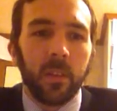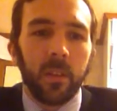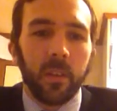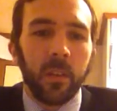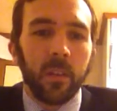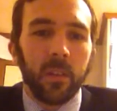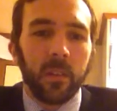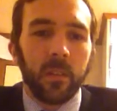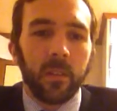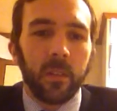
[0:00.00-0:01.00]

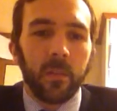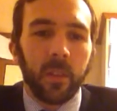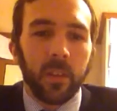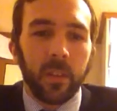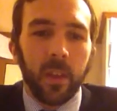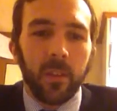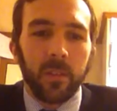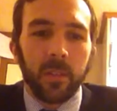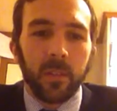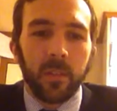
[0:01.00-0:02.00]
if not
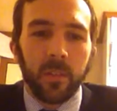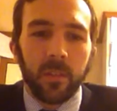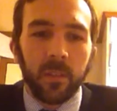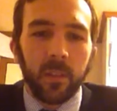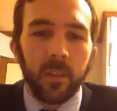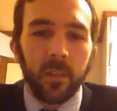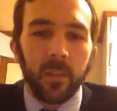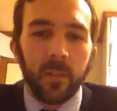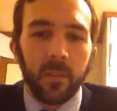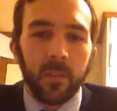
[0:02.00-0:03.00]
thousands.
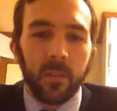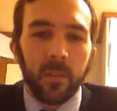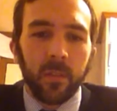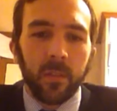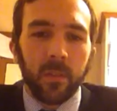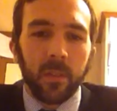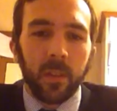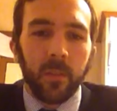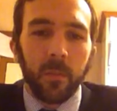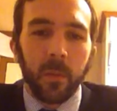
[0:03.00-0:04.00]

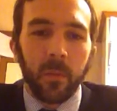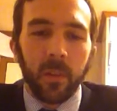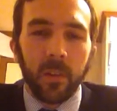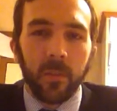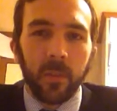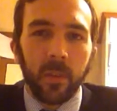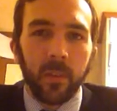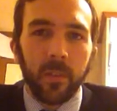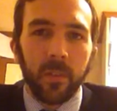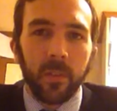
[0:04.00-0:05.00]
I've memorized
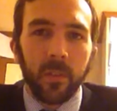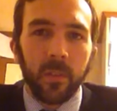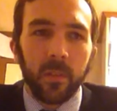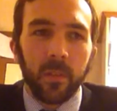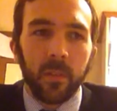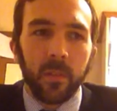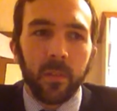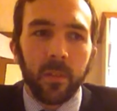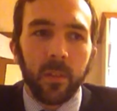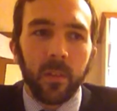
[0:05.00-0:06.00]
verse.
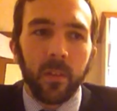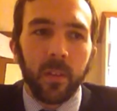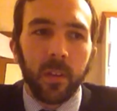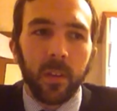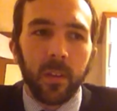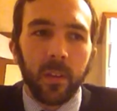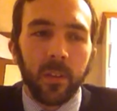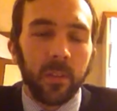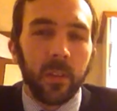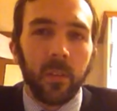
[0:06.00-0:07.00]
I
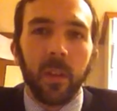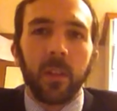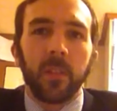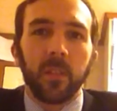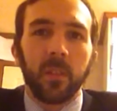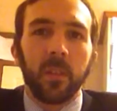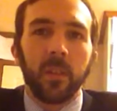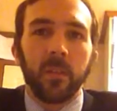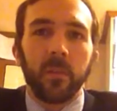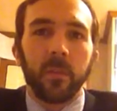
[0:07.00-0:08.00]
still have a lot to
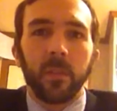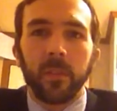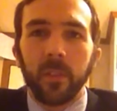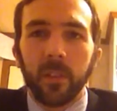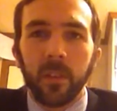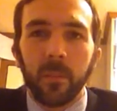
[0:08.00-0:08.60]
learn, for sure,